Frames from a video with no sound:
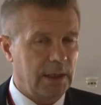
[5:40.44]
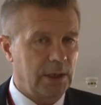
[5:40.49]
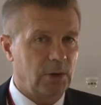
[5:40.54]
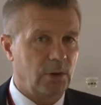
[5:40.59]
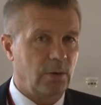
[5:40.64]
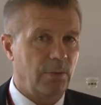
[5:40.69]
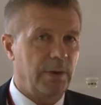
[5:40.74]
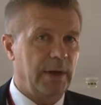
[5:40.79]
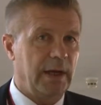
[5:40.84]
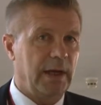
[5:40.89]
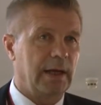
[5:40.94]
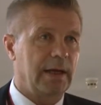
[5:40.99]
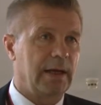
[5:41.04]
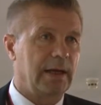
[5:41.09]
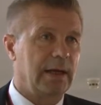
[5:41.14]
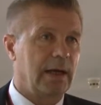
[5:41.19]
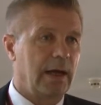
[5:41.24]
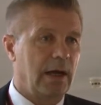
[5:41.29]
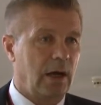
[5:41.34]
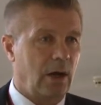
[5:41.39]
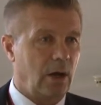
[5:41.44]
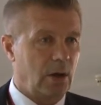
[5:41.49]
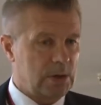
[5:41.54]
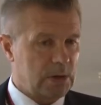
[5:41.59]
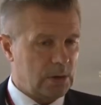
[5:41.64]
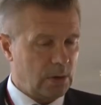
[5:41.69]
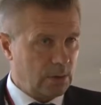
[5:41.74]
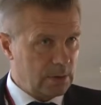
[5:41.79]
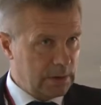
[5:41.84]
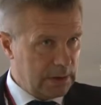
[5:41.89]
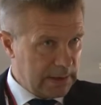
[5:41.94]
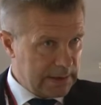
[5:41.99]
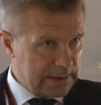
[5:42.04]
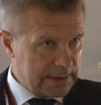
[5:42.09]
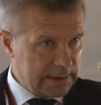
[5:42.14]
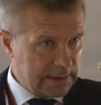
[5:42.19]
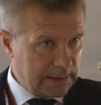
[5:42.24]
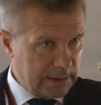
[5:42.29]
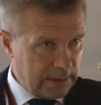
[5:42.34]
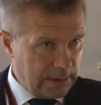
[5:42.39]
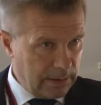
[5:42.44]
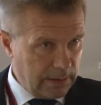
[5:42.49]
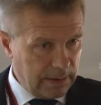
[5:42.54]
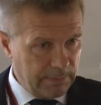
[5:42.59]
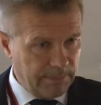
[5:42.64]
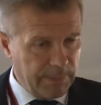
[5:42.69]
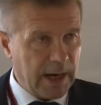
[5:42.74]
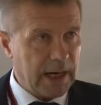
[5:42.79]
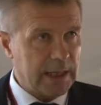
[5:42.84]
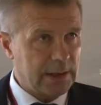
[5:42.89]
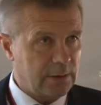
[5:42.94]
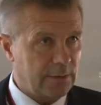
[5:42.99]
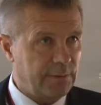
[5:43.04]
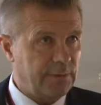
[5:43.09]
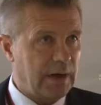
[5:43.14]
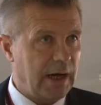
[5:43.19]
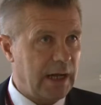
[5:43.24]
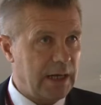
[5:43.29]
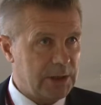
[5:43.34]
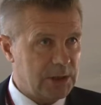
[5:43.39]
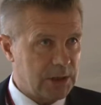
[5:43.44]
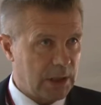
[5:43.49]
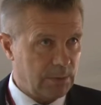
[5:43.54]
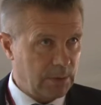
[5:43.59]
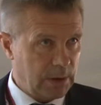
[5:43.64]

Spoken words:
to bring also this part of culture,